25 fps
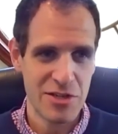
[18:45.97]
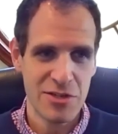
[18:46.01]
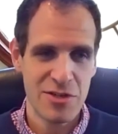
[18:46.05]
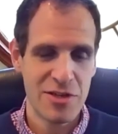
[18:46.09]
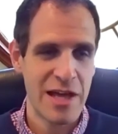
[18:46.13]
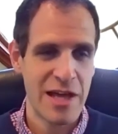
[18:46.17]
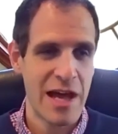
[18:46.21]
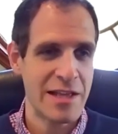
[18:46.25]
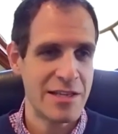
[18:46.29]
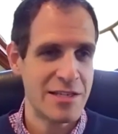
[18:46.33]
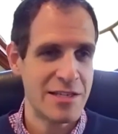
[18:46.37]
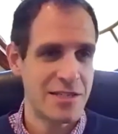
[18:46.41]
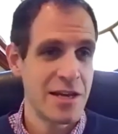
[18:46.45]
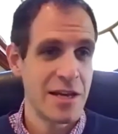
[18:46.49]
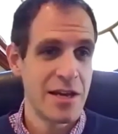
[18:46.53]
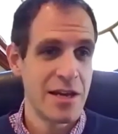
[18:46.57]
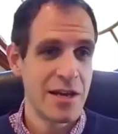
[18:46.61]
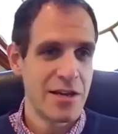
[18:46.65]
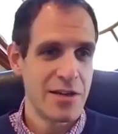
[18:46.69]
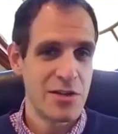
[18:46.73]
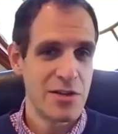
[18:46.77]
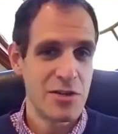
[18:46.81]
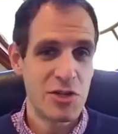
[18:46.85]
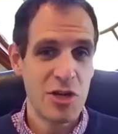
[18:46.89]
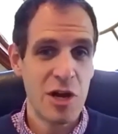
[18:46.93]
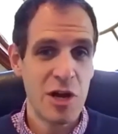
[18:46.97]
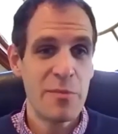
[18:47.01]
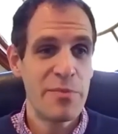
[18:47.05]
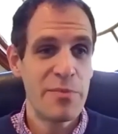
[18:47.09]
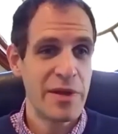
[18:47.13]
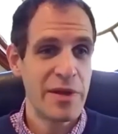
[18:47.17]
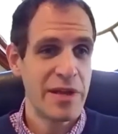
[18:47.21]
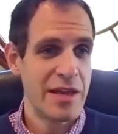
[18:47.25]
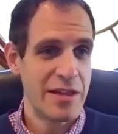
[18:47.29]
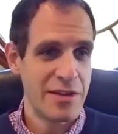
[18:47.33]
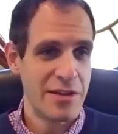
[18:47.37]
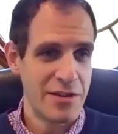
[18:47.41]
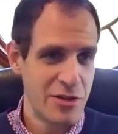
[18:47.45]
So that's
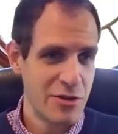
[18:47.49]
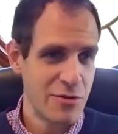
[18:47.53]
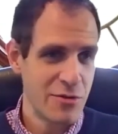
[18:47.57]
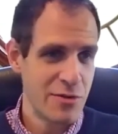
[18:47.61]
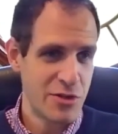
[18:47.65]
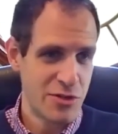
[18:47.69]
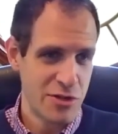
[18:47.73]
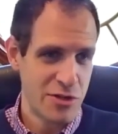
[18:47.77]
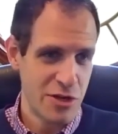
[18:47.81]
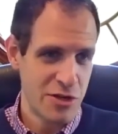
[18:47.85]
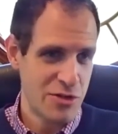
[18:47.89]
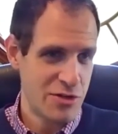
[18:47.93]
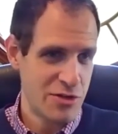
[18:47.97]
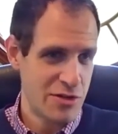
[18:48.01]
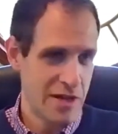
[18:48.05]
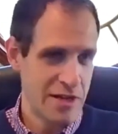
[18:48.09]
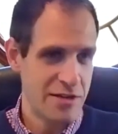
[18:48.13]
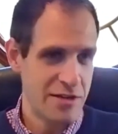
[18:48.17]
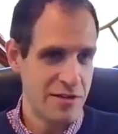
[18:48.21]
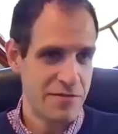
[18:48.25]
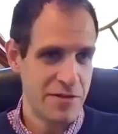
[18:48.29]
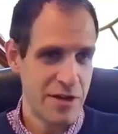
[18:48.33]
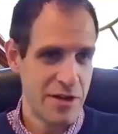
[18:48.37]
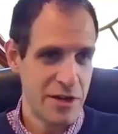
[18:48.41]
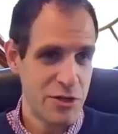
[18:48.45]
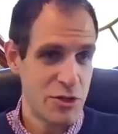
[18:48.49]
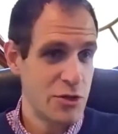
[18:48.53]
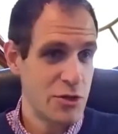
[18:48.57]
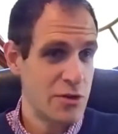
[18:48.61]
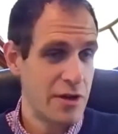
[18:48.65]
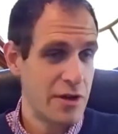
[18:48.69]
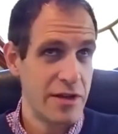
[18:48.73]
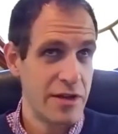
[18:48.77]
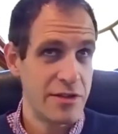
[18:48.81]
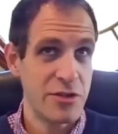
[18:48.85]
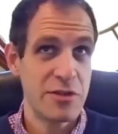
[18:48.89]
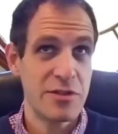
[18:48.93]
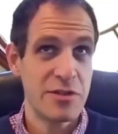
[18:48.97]
jumping into
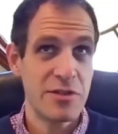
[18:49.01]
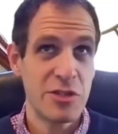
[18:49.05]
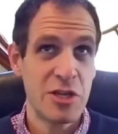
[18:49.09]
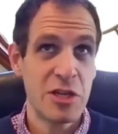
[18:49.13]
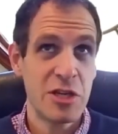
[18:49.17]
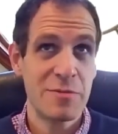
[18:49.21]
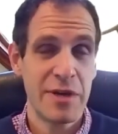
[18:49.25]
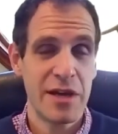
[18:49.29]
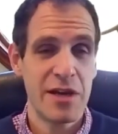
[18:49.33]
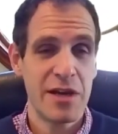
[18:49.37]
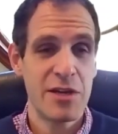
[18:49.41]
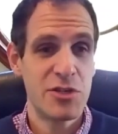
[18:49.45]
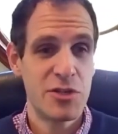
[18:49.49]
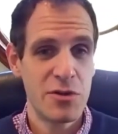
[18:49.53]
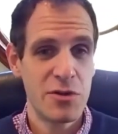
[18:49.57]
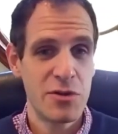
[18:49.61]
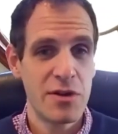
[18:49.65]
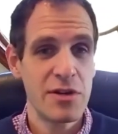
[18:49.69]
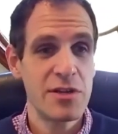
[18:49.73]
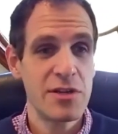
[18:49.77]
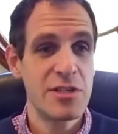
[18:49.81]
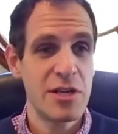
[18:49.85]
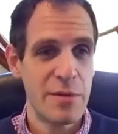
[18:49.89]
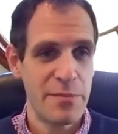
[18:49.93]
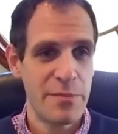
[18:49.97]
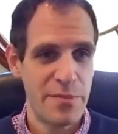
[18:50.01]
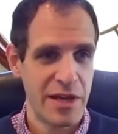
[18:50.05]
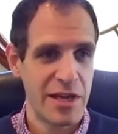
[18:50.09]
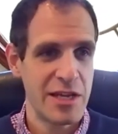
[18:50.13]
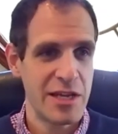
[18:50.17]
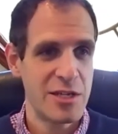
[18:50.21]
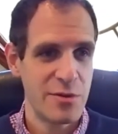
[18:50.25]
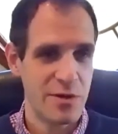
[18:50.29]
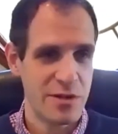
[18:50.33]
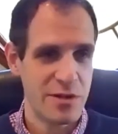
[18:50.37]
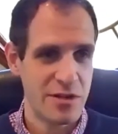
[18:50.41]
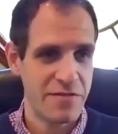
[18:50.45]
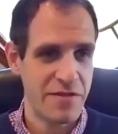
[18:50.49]
a shooter jumping
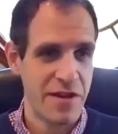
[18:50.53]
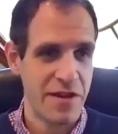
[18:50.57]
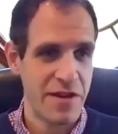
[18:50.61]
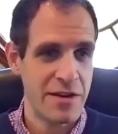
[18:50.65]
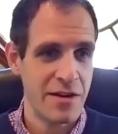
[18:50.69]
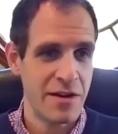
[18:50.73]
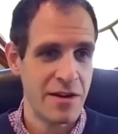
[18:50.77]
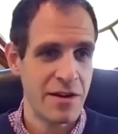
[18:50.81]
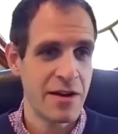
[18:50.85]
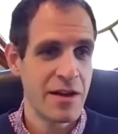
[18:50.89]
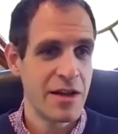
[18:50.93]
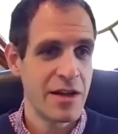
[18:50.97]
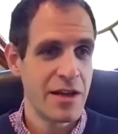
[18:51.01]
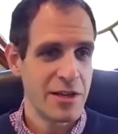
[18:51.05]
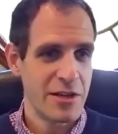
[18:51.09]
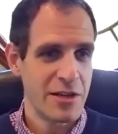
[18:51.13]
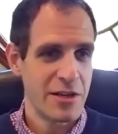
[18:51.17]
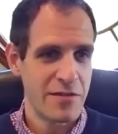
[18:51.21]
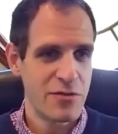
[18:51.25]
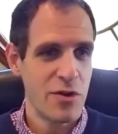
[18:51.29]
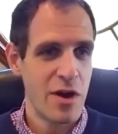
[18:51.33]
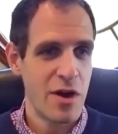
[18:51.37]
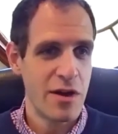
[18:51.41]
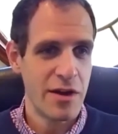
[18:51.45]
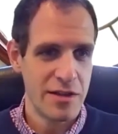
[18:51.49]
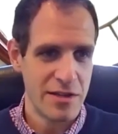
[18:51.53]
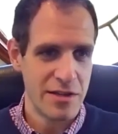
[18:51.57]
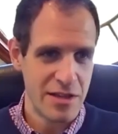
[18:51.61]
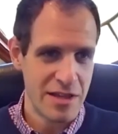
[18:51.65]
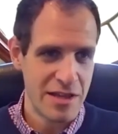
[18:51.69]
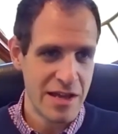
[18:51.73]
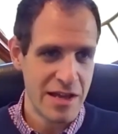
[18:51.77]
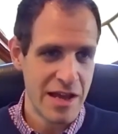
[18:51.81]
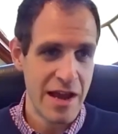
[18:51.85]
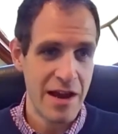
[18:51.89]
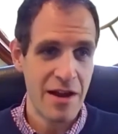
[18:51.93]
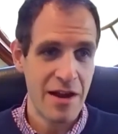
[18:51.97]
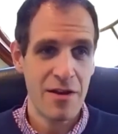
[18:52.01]
into a defender you've drawn into
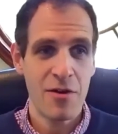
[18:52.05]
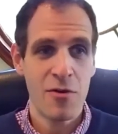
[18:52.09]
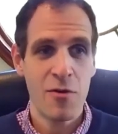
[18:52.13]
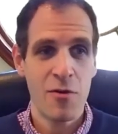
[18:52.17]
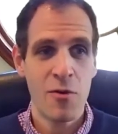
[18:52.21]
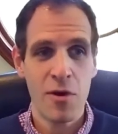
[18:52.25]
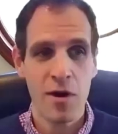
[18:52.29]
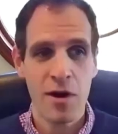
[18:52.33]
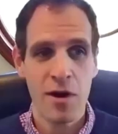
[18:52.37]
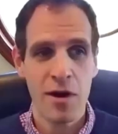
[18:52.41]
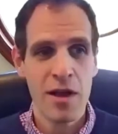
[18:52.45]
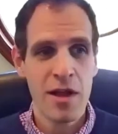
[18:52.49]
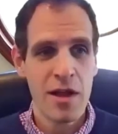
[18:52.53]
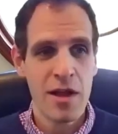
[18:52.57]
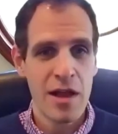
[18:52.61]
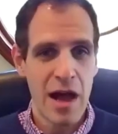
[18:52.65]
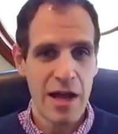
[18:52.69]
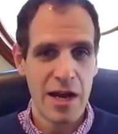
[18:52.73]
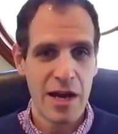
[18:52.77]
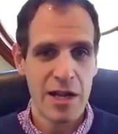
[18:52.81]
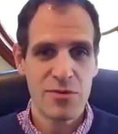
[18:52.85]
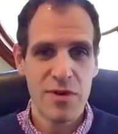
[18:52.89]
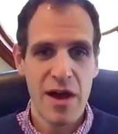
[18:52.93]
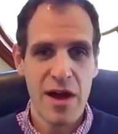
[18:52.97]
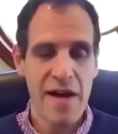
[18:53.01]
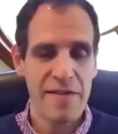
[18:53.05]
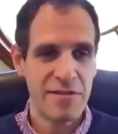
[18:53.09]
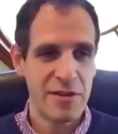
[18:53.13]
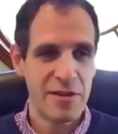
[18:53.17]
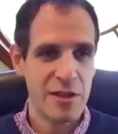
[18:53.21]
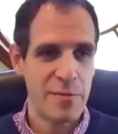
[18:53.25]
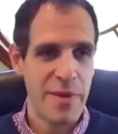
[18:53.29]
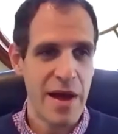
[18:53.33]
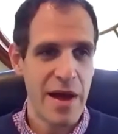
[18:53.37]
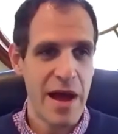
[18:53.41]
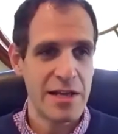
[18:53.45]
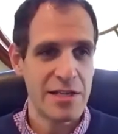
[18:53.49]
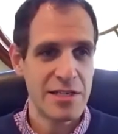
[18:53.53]
the air, or on a drive to the
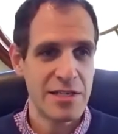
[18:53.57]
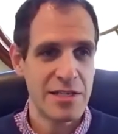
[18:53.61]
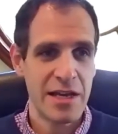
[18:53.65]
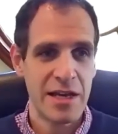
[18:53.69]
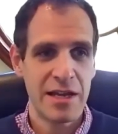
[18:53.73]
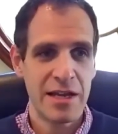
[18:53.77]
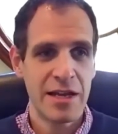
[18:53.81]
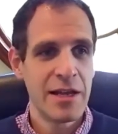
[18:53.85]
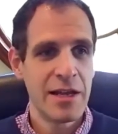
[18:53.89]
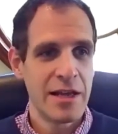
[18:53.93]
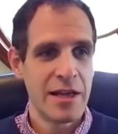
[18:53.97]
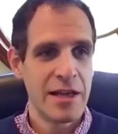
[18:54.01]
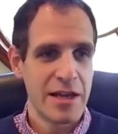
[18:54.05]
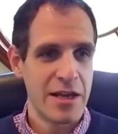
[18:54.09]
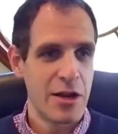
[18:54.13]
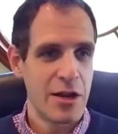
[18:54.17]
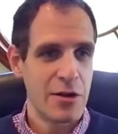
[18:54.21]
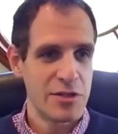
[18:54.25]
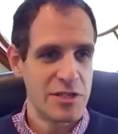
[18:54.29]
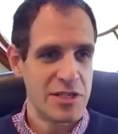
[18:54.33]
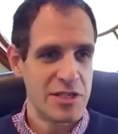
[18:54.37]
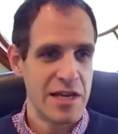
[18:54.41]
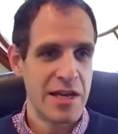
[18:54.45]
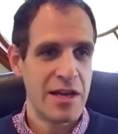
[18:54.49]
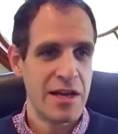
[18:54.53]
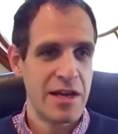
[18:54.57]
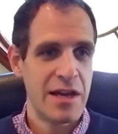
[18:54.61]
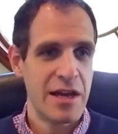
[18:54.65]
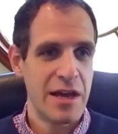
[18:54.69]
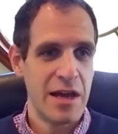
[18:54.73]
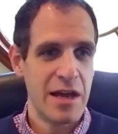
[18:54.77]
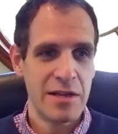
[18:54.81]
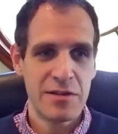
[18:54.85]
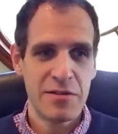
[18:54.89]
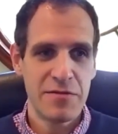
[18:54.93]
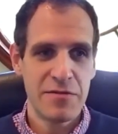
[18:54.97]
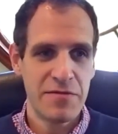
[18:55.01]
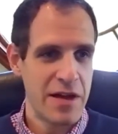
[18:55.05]
basket, seeing
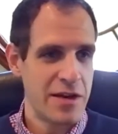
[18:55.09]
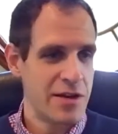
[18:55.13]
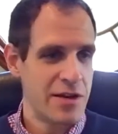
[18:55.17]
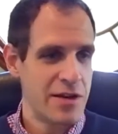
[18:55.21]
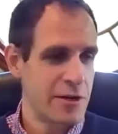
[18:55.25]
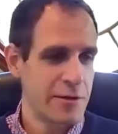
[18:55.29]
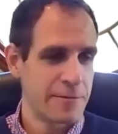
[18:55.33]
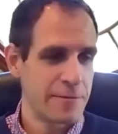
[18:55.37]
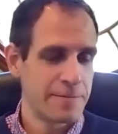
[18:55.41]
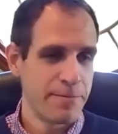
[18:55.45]
a defender